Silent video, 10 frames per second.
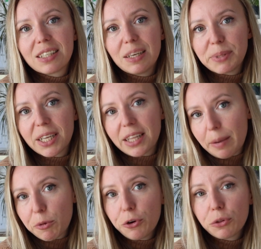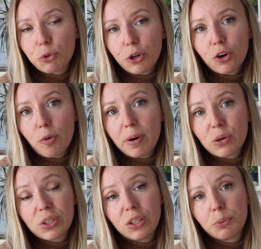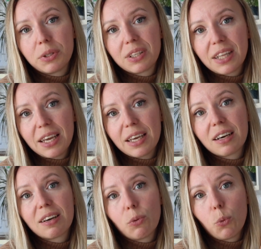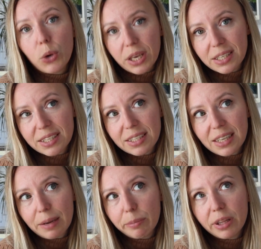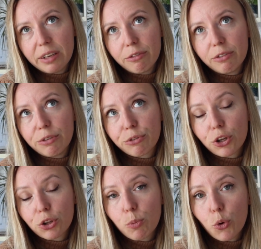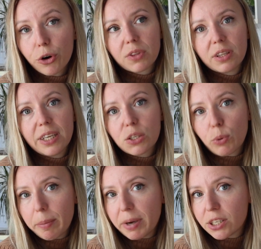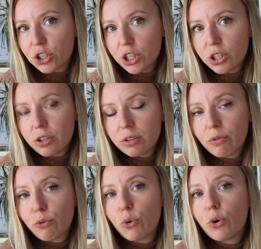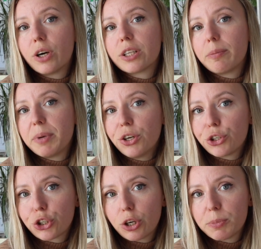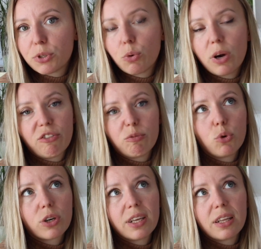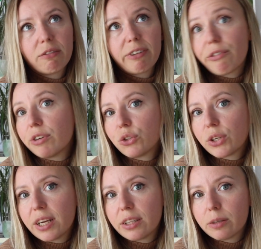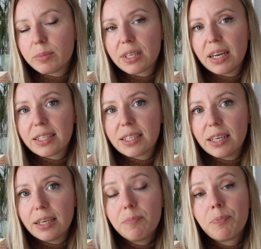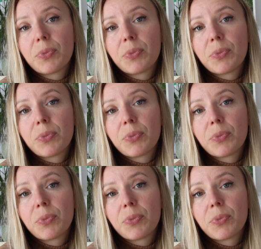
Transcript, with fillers: tips that I'm going to talk about it would take weeks I believe if not more that's why my suggestion for the bigger shops who have more than 500 items let's say